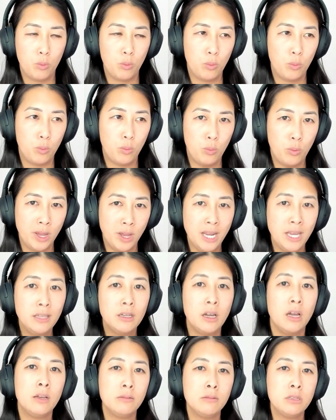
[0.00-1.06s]
When it
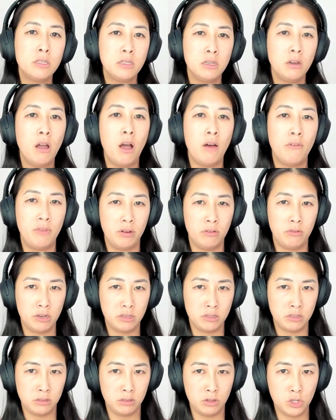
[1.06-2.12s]
comes to conflict
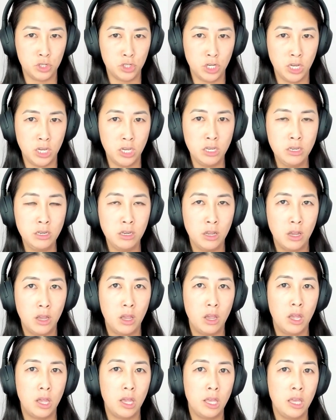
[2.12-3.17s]
resolution,
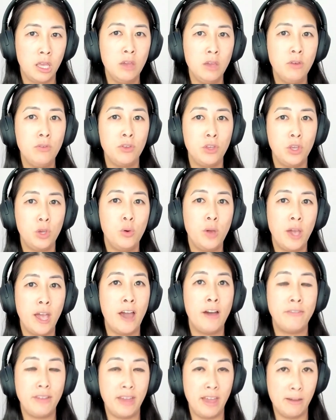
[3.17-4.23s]
if you
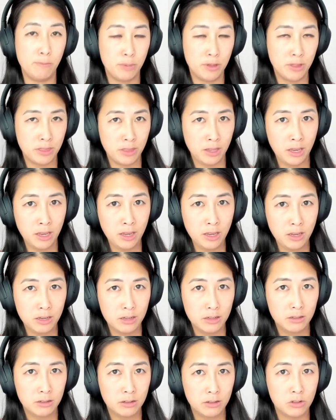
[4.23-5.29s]
have empathy
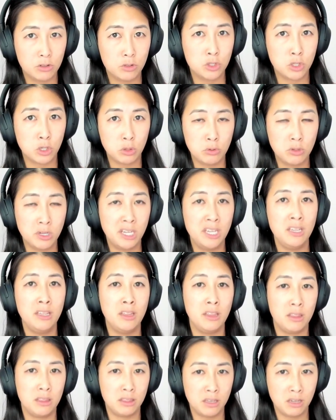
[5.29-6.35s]
during
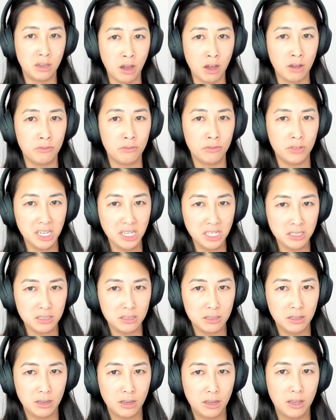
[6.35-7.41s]
the conflict,
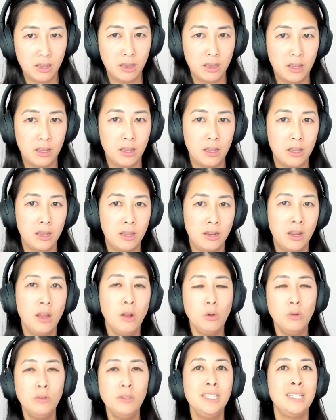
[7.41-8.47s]
not
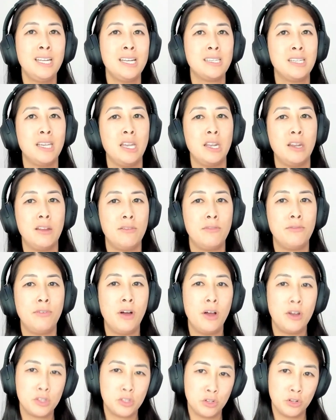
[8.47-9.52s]
only does it
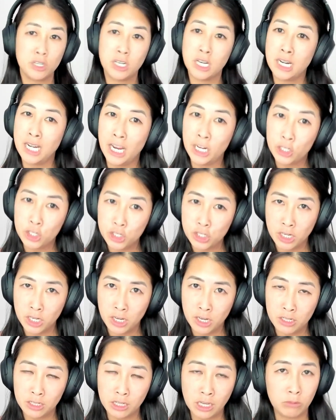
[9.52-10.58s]
foster
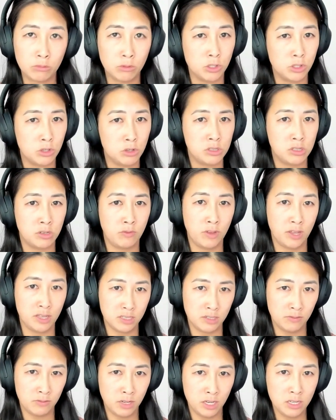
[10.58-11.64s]
connection and reduce
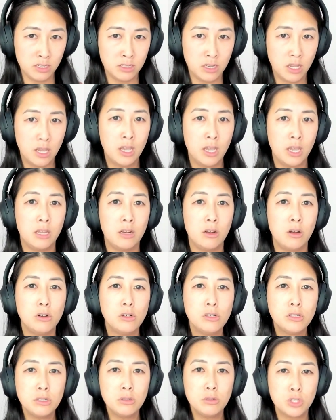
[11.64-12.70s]
defensiveness, it
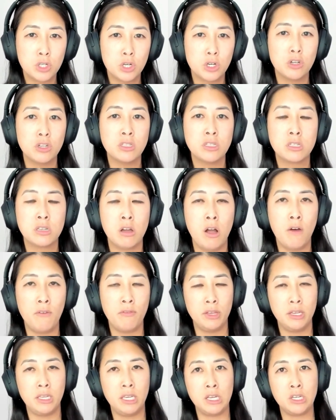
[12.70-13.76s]
also turns
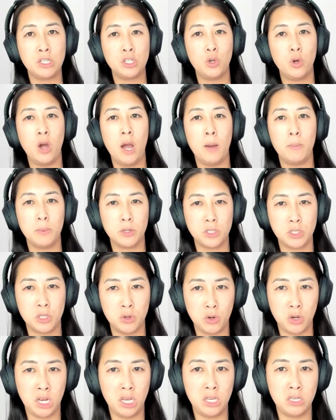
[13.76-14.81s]
conflict into
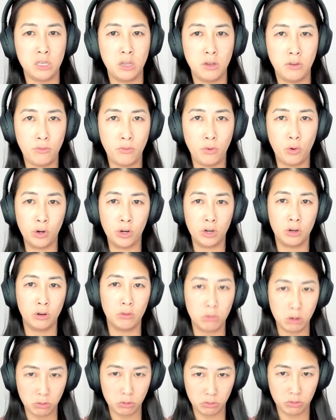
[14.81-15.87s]
opportunities for
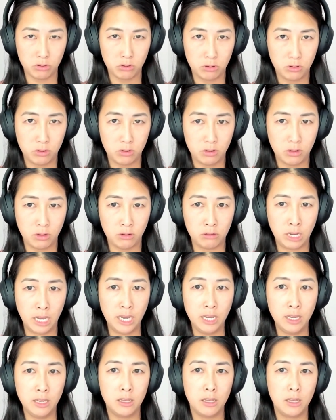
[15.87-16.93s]
growth,
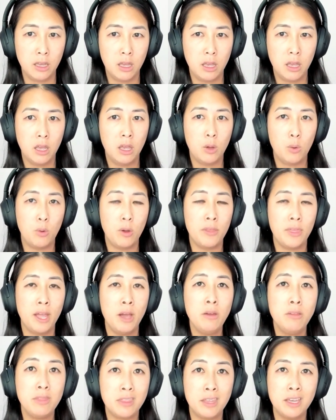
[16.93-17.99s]
okay?
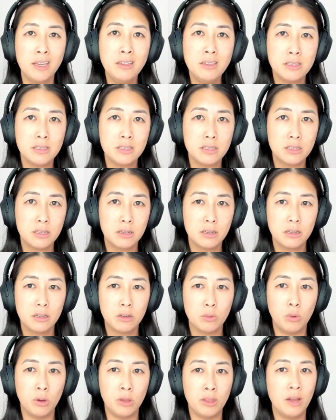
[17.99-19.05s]
Without this,
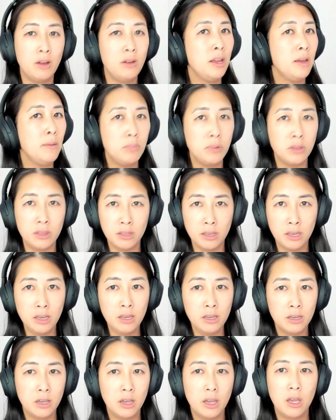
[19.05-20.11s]
without
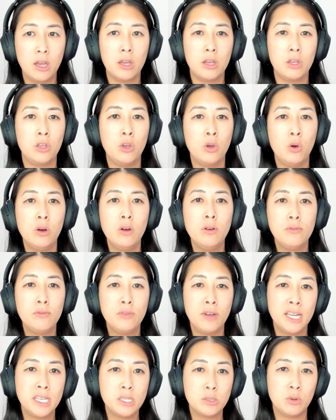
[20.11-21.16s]
empathy, your
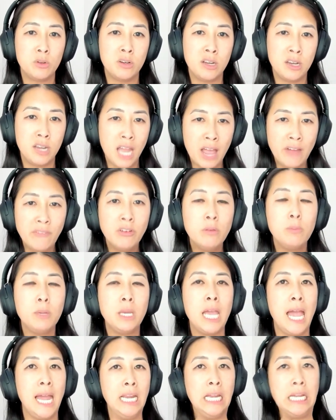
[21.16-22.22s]
fights will never be
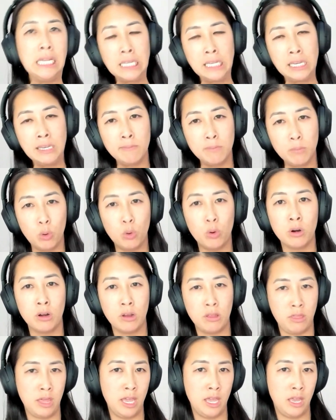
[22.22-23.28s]
anything
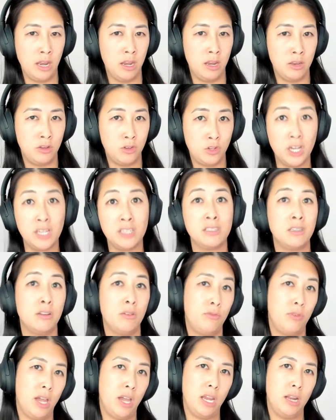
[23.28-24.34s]
more than just a
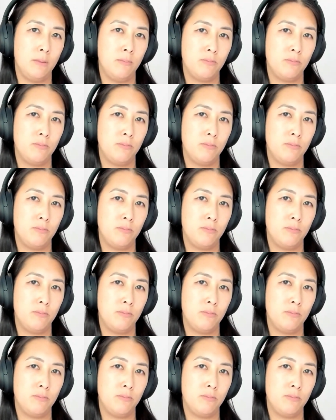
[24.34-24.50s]
fight.